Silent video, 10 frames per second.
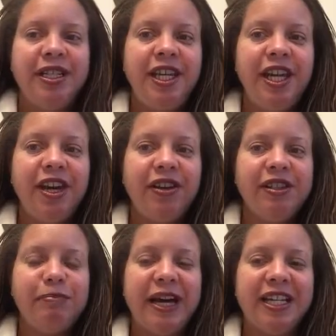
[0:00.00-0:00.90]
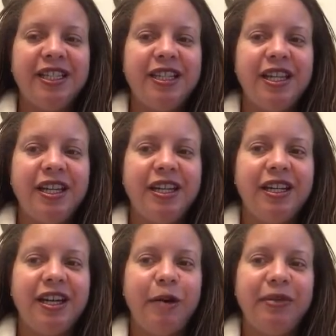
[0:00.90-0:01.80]
TLs by the
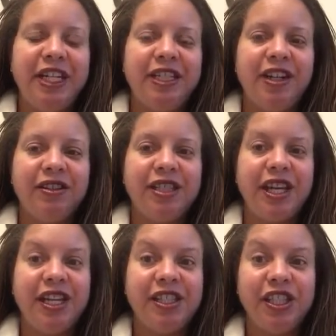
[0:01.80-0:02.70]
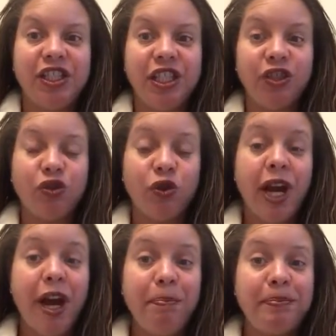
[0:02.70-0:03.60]
company TLC HCG
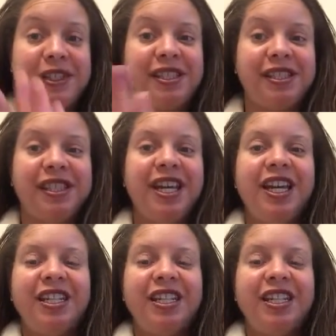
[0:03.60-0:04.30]
drops.